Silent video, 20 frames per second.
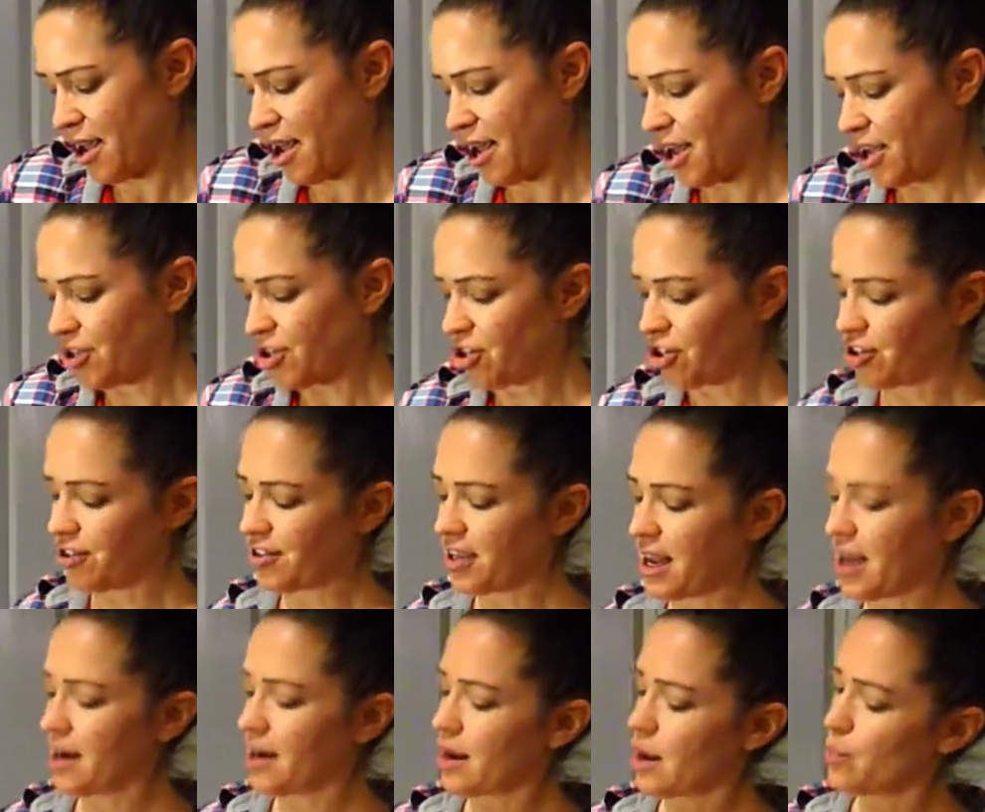and you just
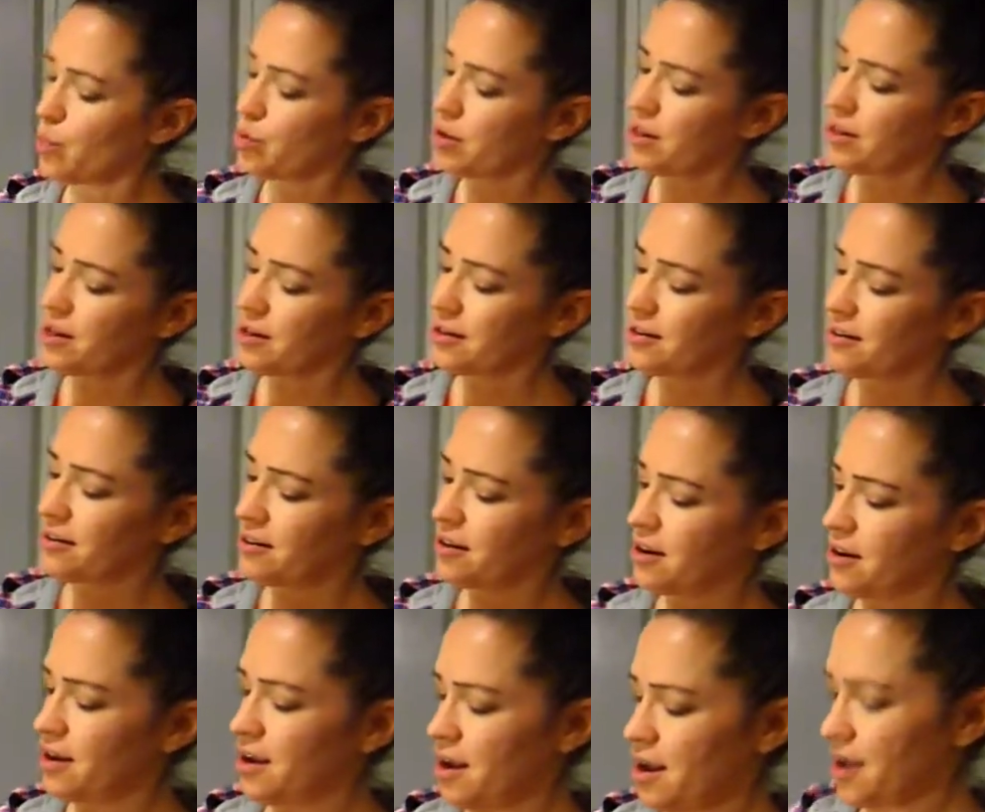end up with this
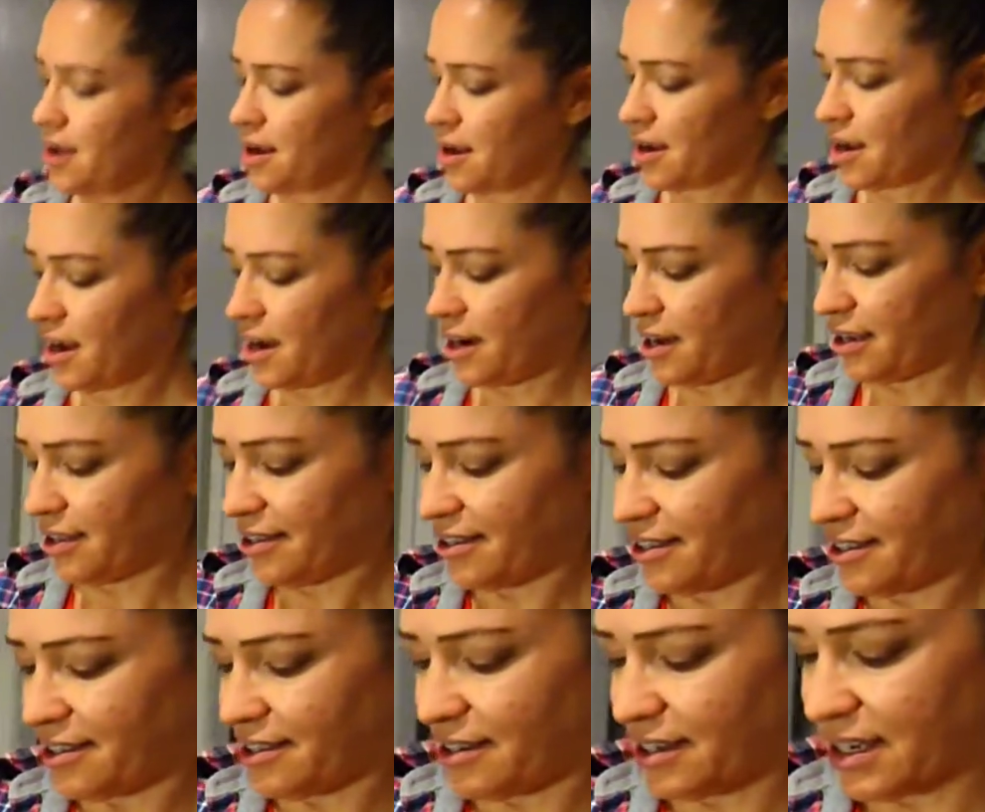kind of
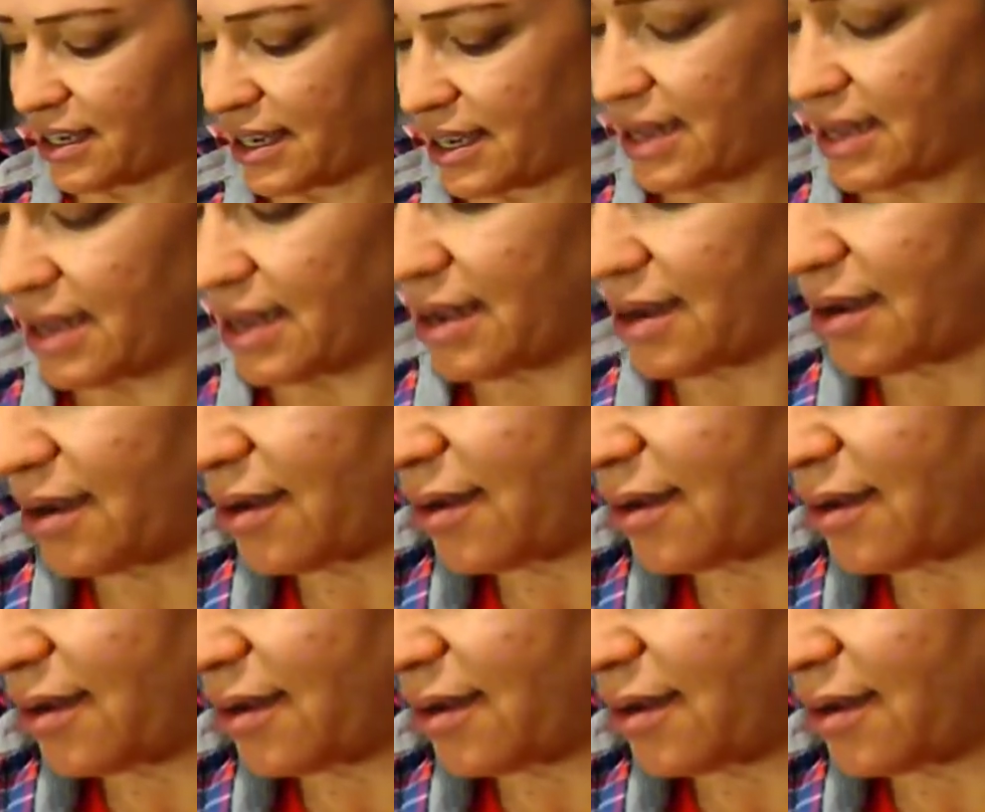sticky